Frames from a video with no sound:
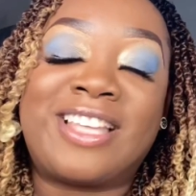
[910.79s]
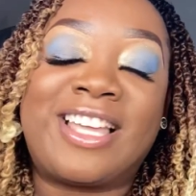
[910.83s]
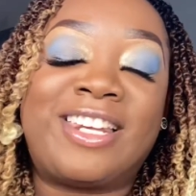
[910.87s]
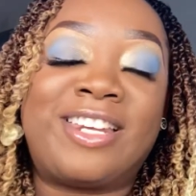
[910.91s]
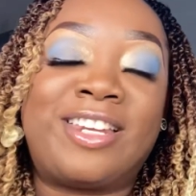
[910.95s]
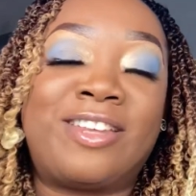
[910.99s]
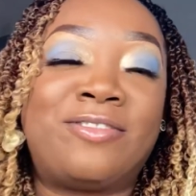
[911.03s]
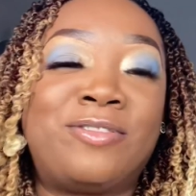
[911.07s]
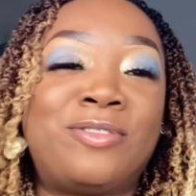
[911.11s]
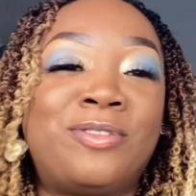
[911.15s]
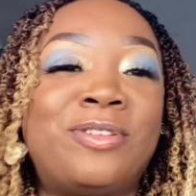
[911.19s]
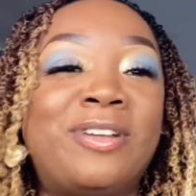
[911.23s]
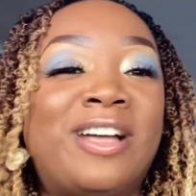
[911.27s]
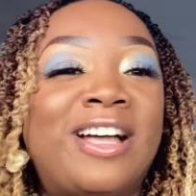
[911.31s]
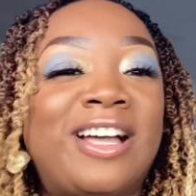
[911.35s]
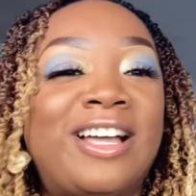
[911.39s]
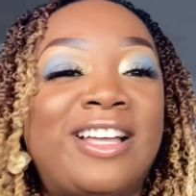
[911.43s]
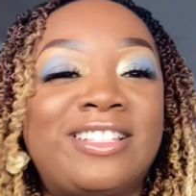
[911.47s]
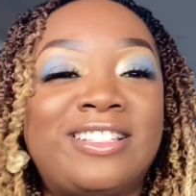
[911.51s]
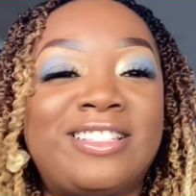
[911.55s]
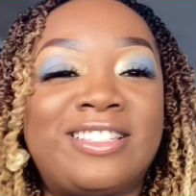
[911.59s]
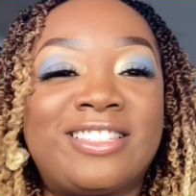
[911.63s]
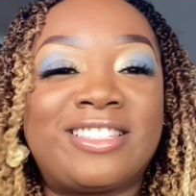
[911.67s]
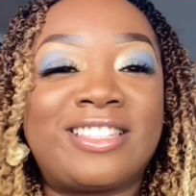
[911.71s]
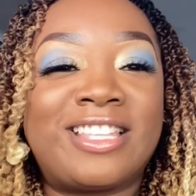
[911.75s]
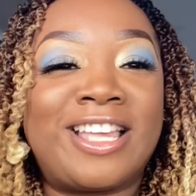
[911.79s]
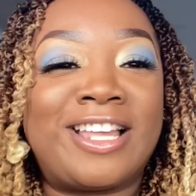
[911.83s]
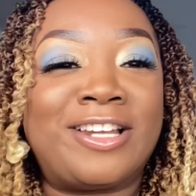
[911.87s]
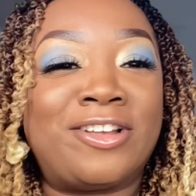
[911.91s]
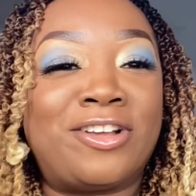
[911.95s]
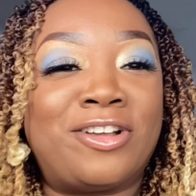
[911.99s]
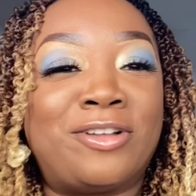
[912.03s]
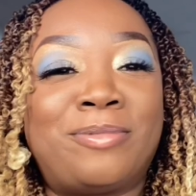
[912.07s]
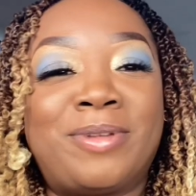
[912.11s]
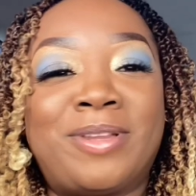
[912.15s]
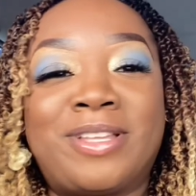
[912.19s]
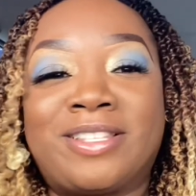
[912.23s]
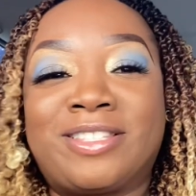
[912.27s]
I love you guys, and
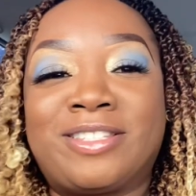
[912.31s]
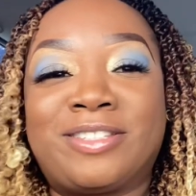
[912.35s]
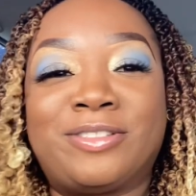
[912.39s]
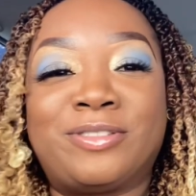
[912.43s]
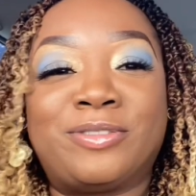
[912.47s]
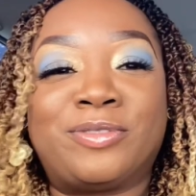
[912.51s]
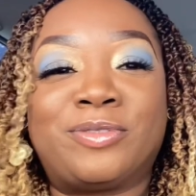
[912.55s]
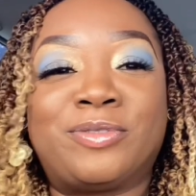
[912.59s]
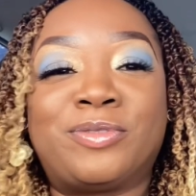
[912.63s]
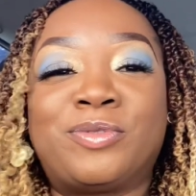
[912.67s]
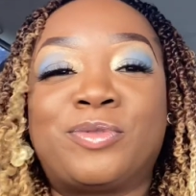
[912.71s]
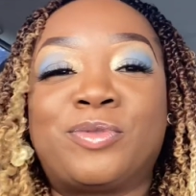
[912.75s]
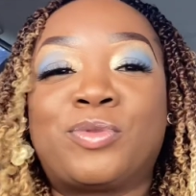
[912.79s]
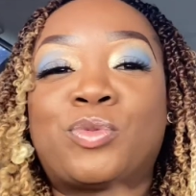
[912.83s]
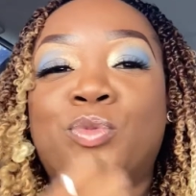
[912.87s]
God bless you.